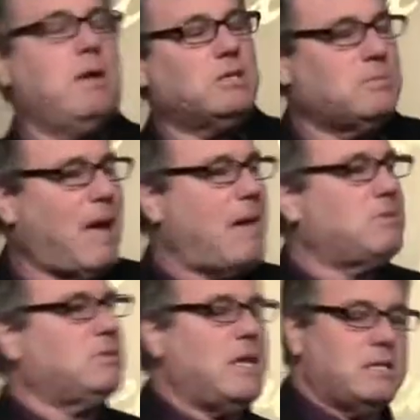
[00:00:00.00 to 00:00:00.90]
Because the
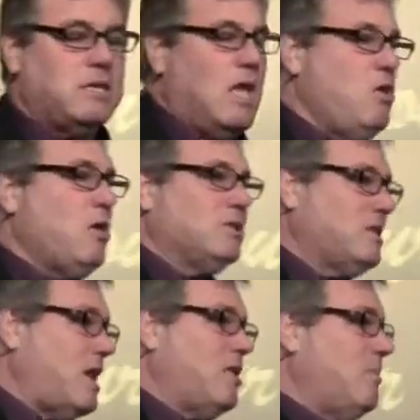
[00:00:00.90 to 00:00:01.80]
Bible says you can
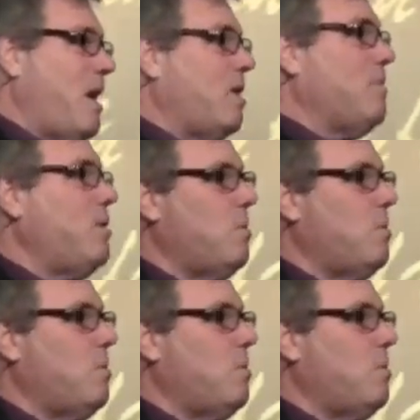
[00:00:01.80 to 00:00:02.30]
say to the mountain,